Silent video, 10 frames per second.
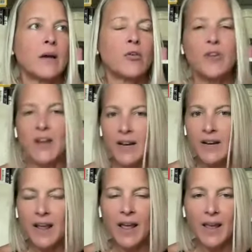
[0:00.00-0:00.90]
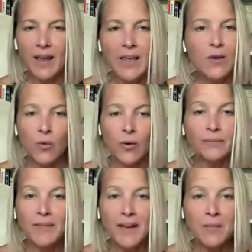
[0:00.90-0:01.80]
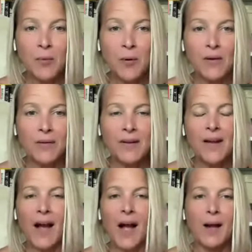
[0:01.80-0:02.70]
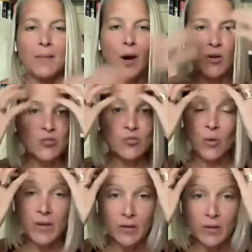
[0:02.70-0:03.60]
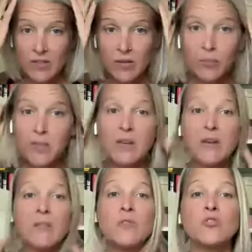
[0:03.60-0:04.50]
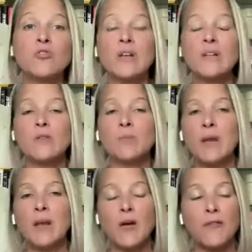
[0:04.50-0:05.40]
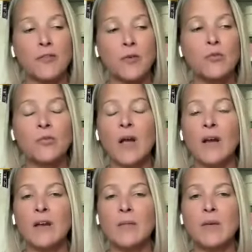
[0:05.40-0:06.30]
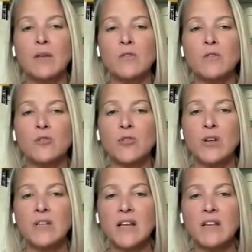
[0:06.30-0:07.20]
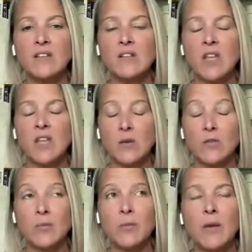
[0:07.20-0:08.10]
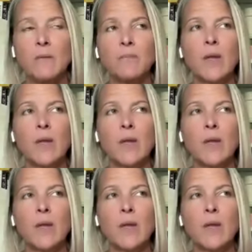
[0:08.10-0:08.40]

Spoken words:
created equal anymore. Our soil is depleted of nutrients, meaning our foods are not going to be as nutrient dense as they used to be.